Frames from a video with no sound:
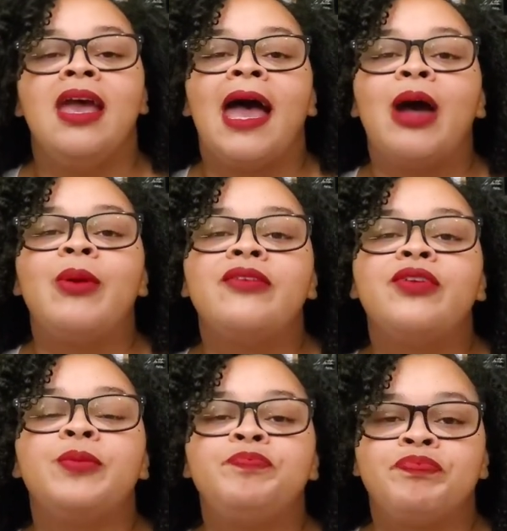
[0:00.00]

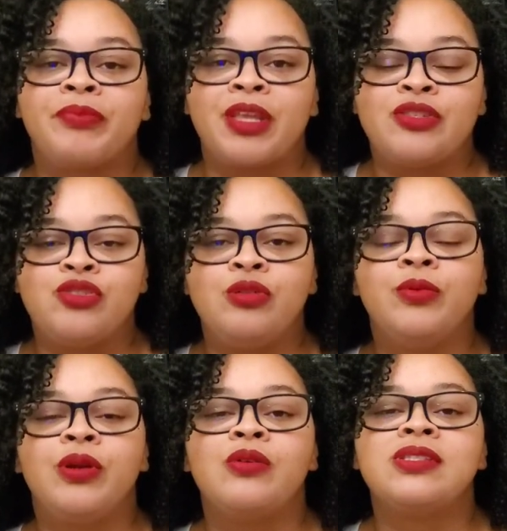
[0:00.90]
However,
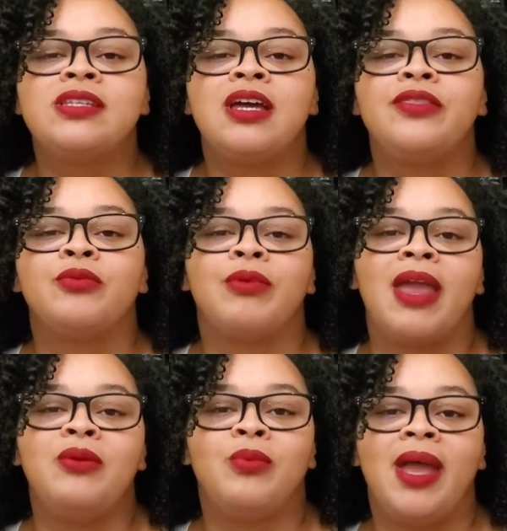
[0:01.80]
tuberose done the
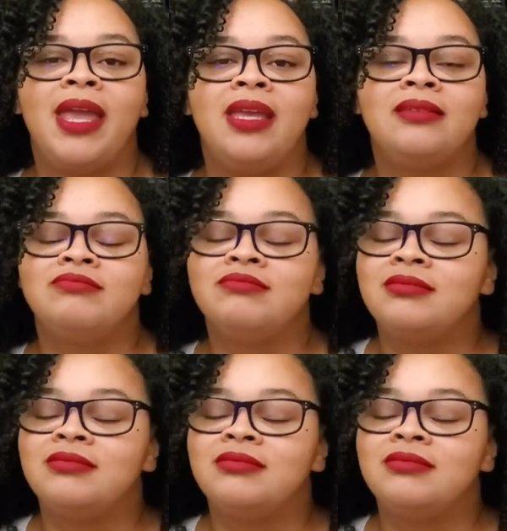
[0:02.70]
right way,